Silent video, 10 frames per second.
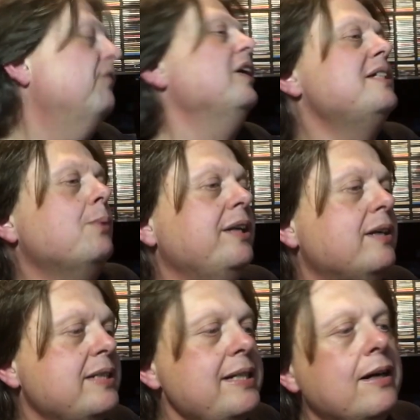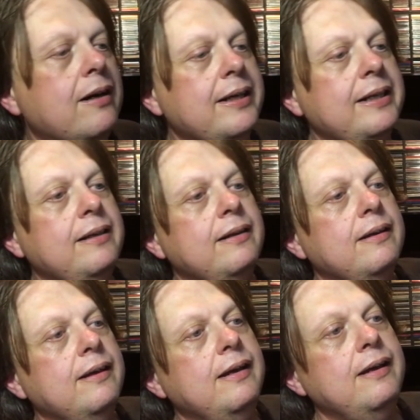for $31.99,
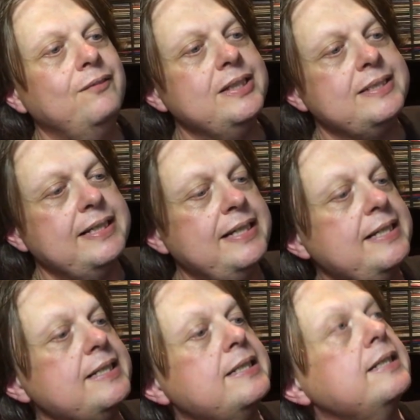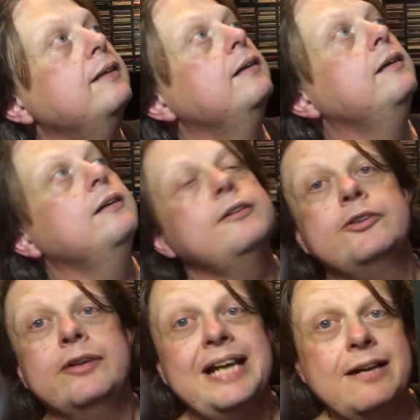this is
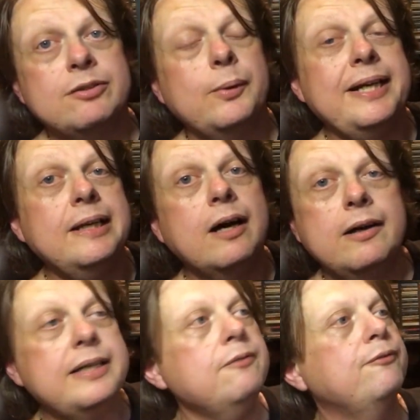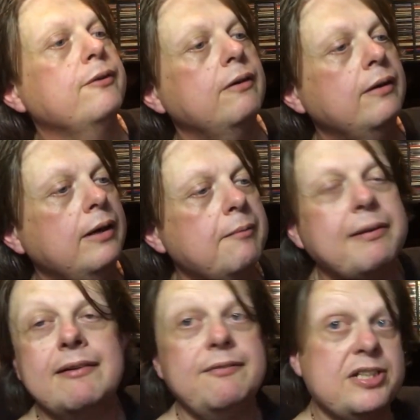Donny Hathaway Live.
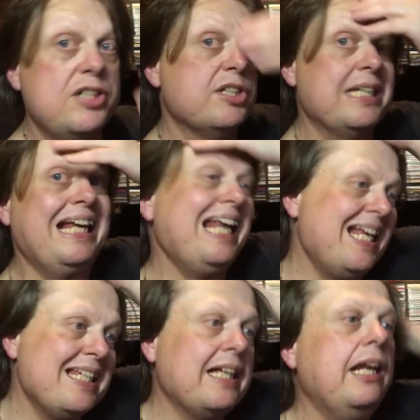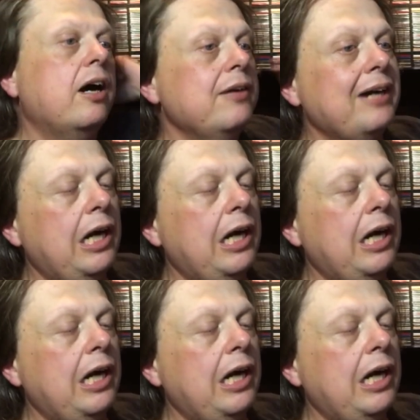Apparently this is just a classic live